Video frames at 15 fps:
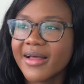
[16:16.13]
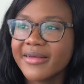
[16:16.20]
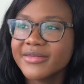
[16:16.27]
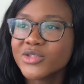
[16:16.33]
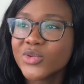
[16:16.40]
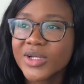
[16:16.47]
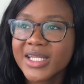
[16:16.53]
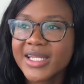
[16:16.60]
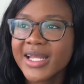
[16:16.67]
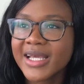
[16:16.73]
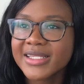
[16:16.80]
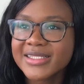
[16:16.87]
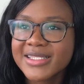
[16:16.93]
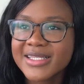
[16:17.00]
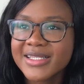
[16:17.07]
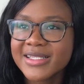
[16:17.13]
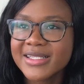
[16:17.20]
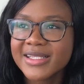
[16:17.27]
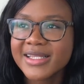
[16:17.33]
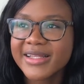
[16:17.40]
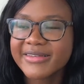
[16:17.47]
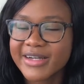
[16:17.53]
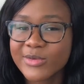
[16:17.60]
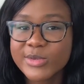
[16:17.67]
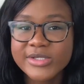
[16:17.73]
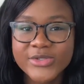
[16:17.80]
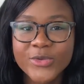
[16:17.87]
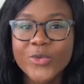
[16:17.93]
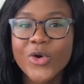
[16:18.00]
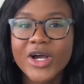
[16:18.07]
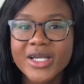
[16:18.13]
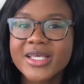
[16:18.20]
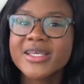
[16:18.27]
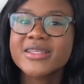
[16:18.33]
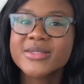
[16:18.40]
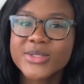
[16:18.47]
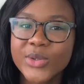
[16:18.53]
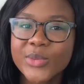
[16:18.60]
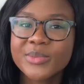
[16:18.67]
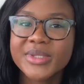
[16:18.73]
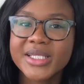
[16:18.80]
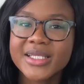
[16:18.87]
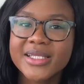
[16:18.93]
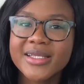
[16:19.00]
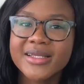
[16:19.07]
2019, I was a walking zombie.